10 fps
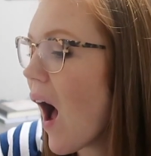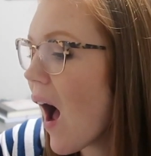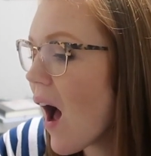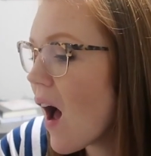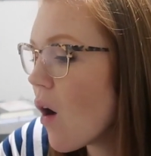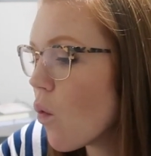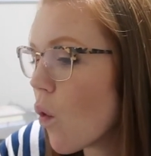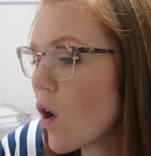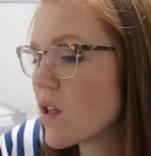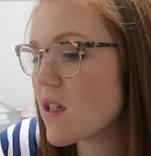I
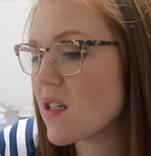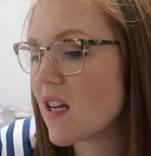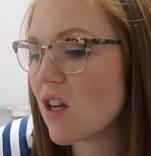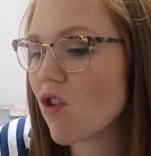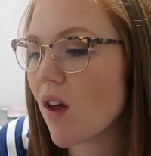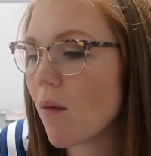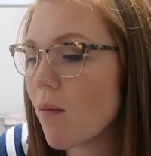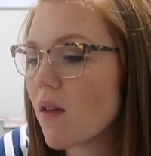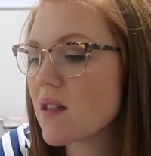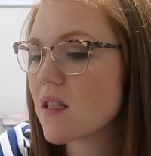want to teach
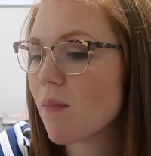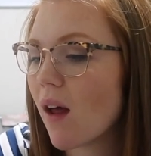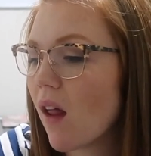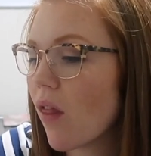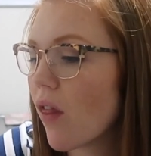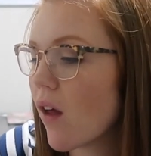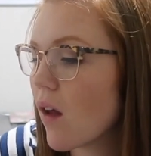him this month,